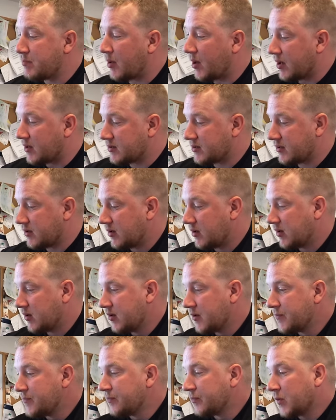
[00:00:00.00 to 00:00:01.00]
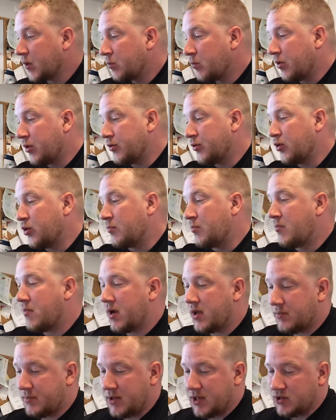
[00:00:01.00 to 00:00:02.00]
But what I thought
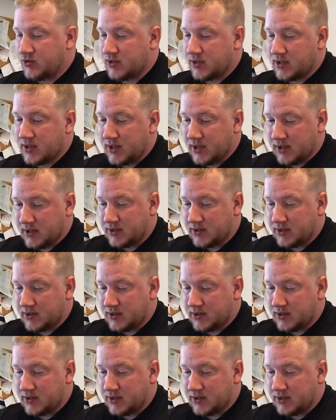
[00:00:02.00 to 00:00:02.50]
might be interesting